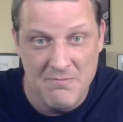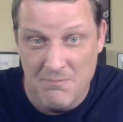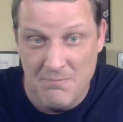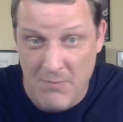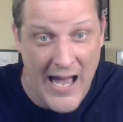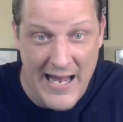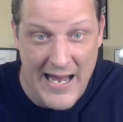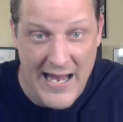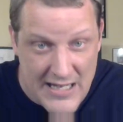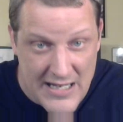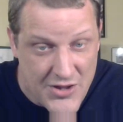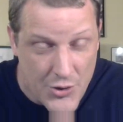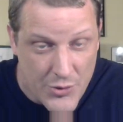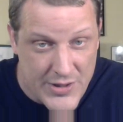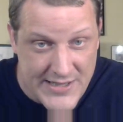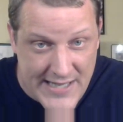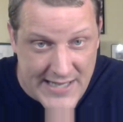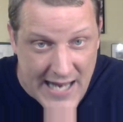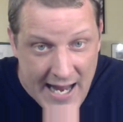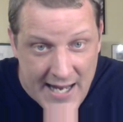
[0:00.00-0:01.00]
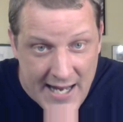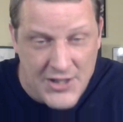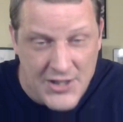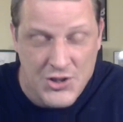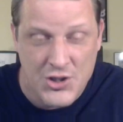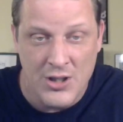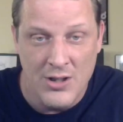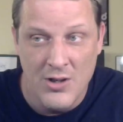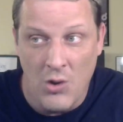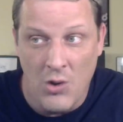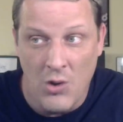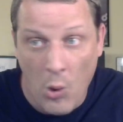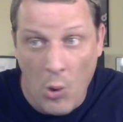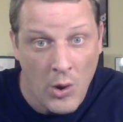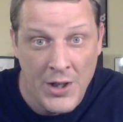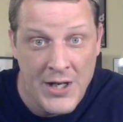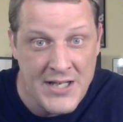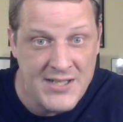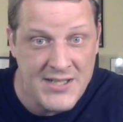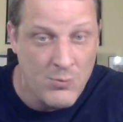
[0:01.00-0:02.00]
by either his age
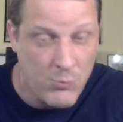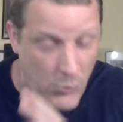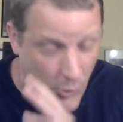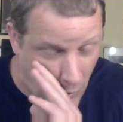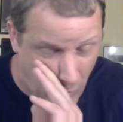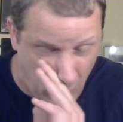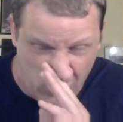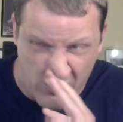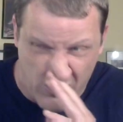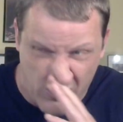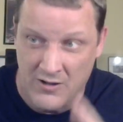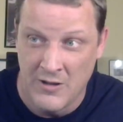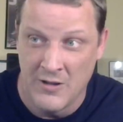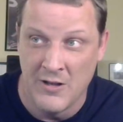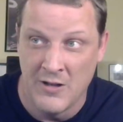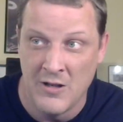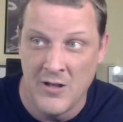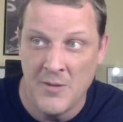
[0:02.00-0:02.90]
or his role.